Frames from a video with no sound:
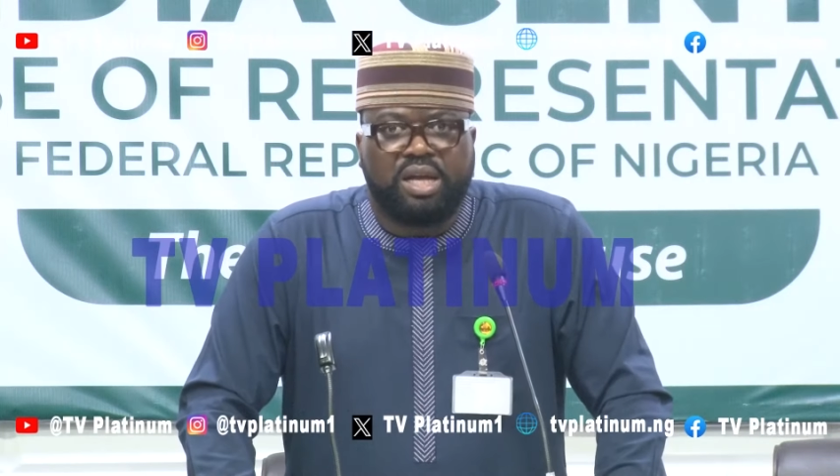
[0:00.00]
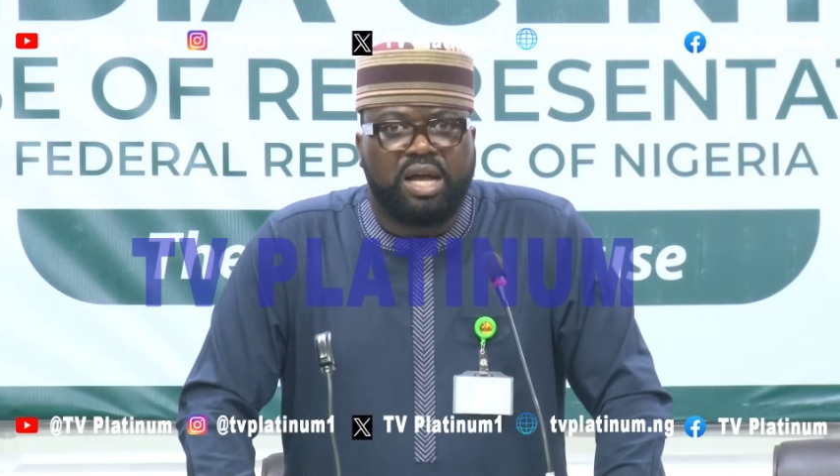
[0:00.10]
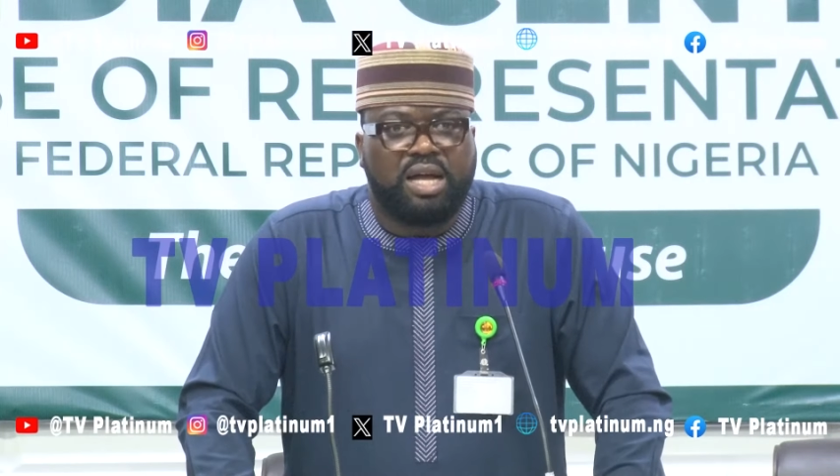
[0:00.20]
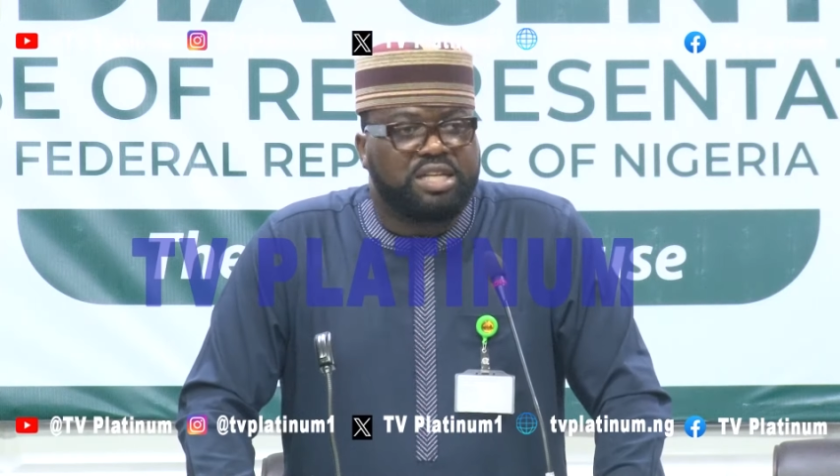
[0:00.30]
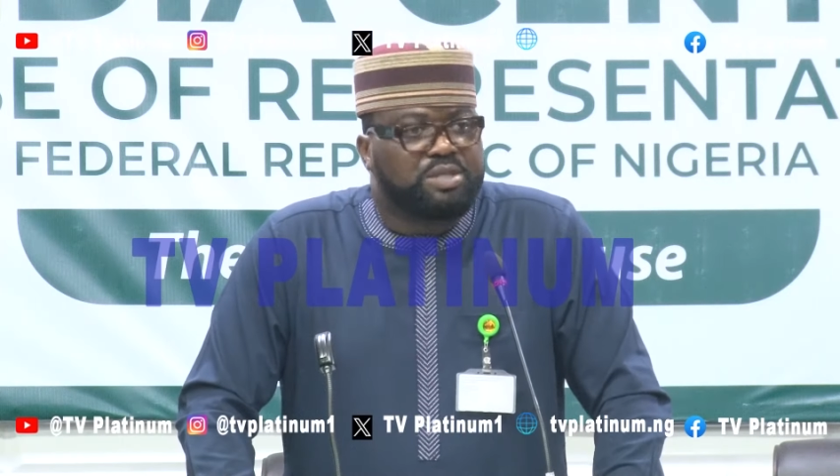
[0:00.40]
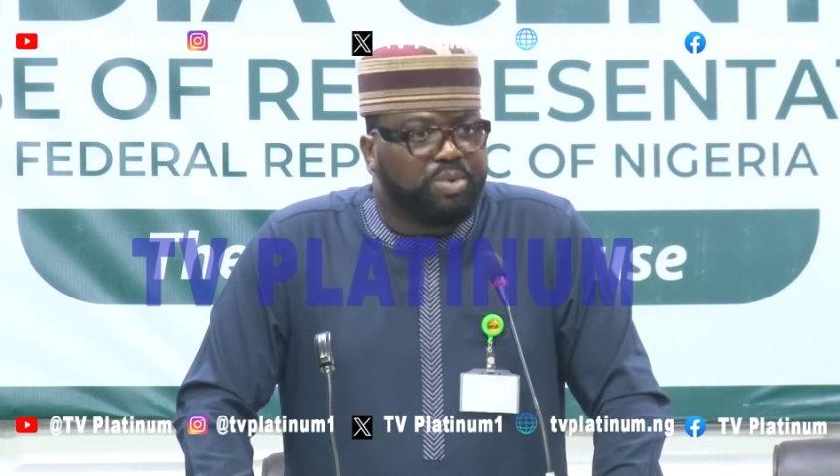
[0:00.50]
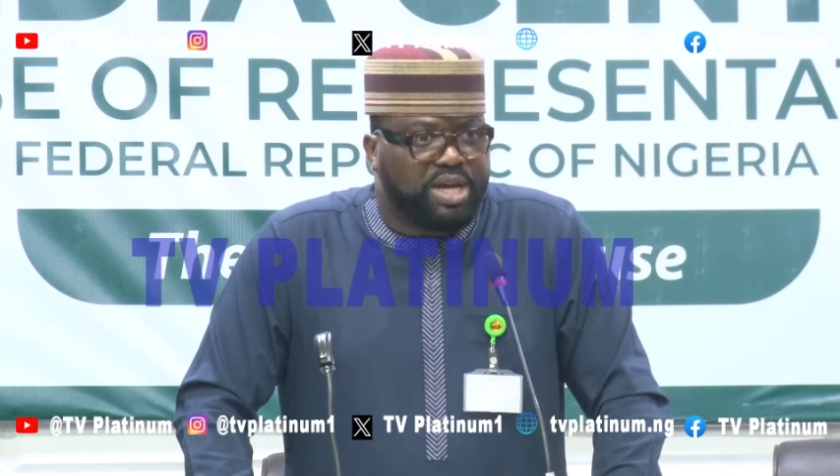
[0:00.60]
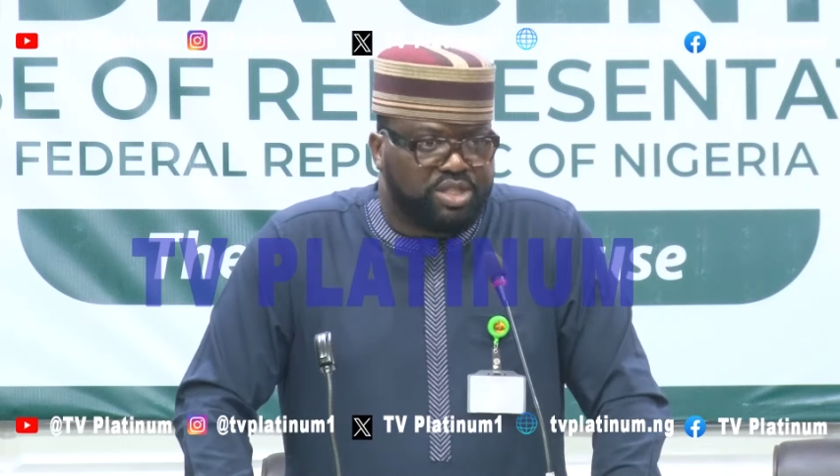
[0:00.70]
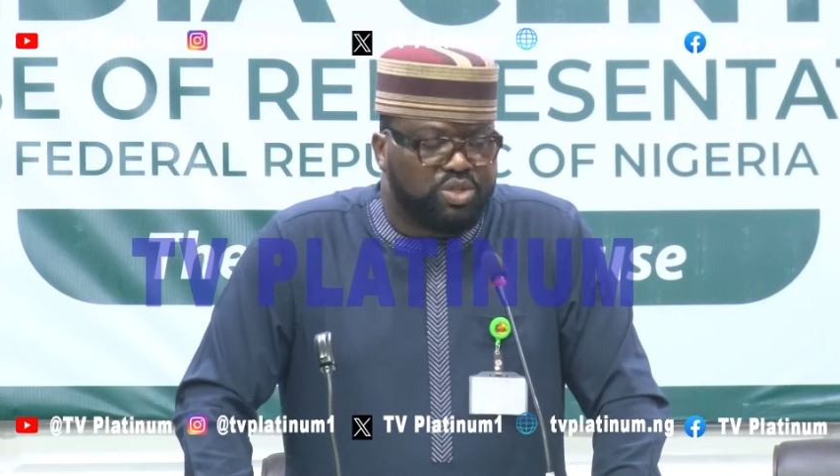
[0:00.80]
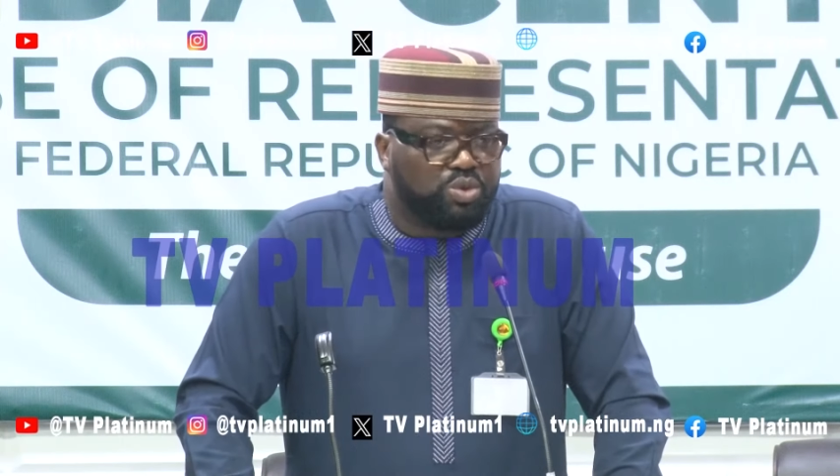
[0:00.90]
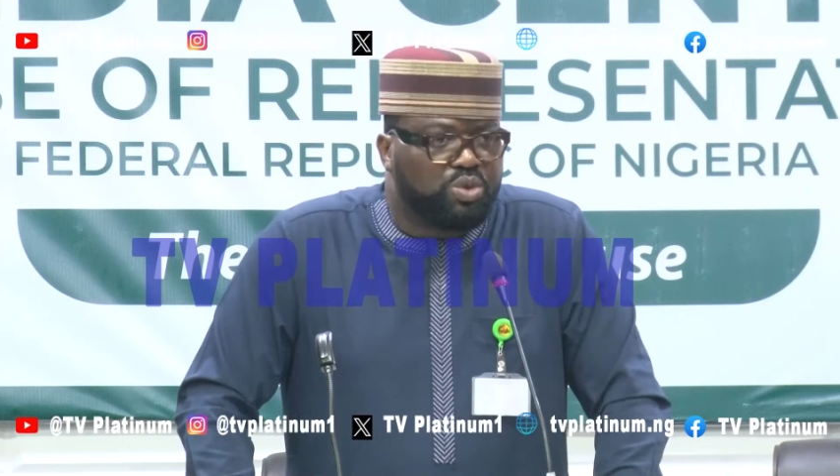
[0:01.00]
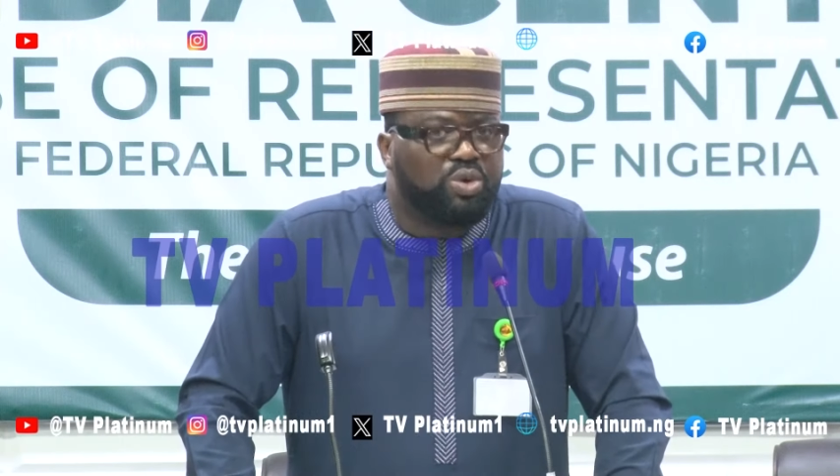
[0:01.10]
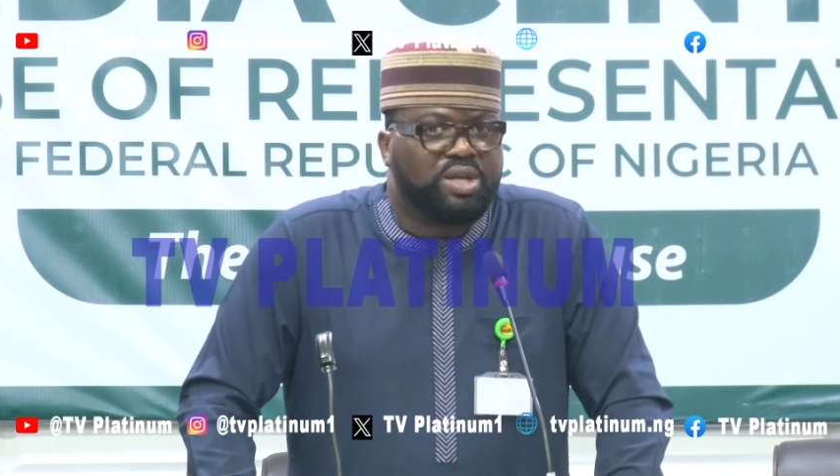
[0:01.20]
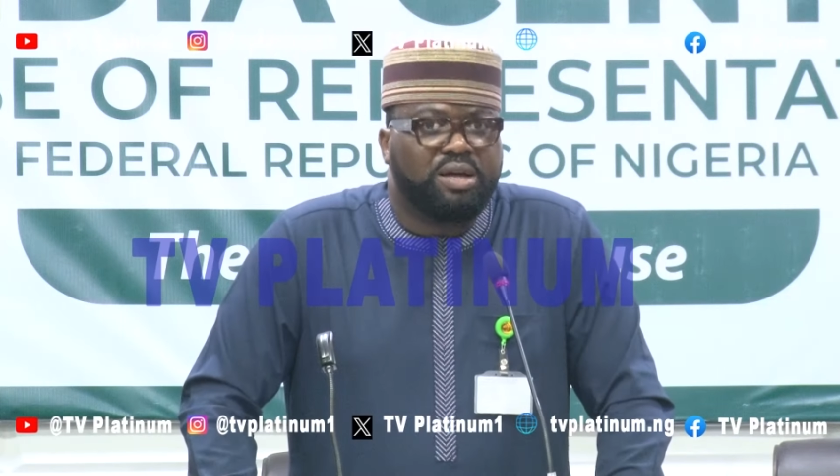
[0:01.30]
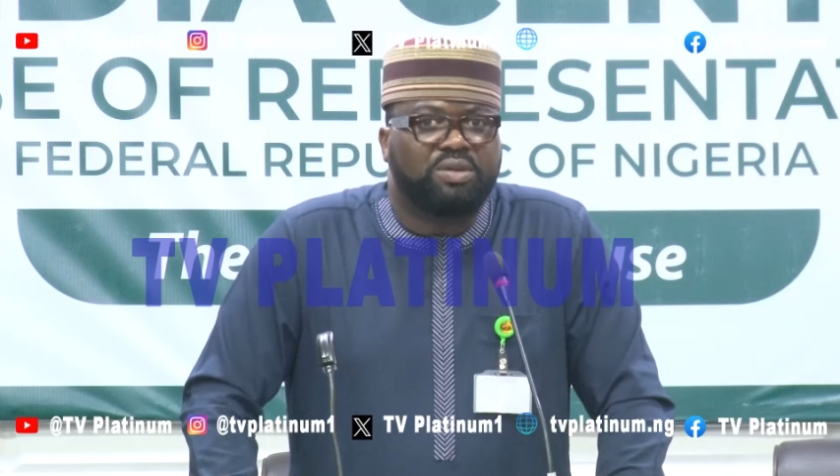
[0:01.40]
uh, these prices would
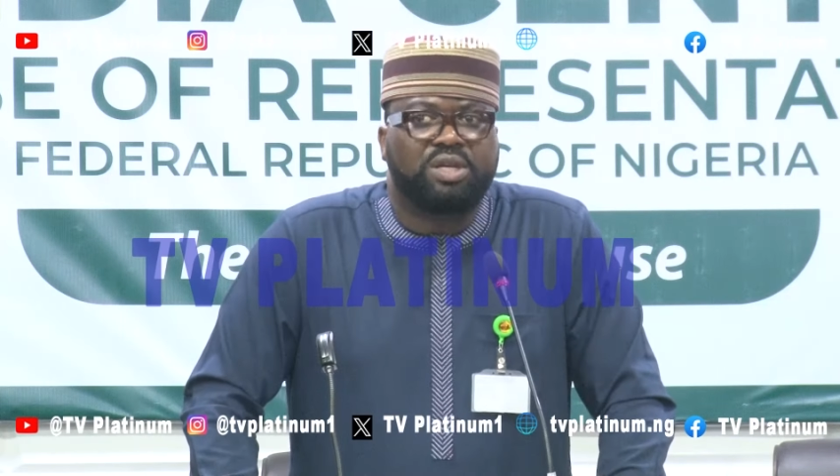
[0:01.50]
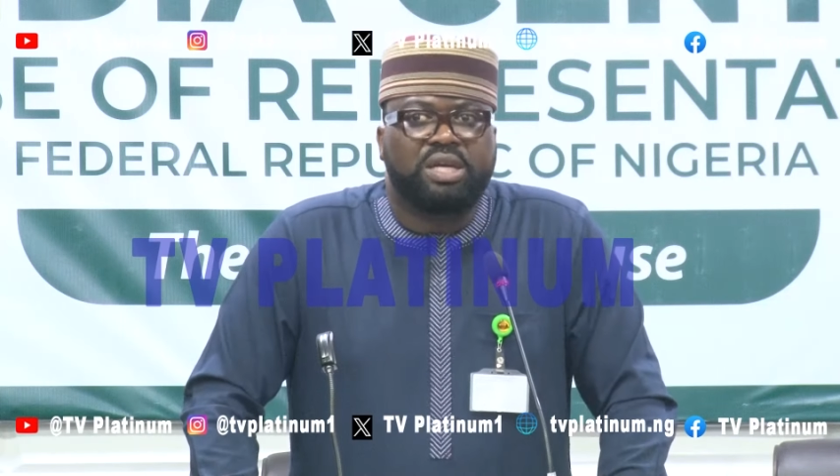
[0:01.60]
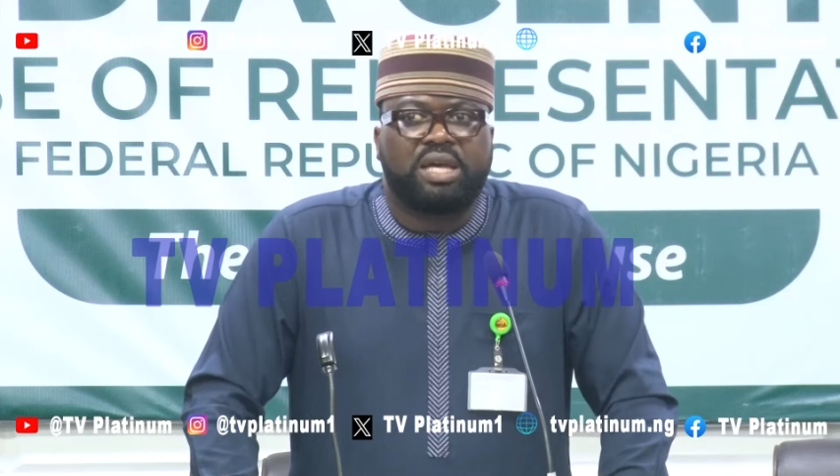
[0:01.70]
go down.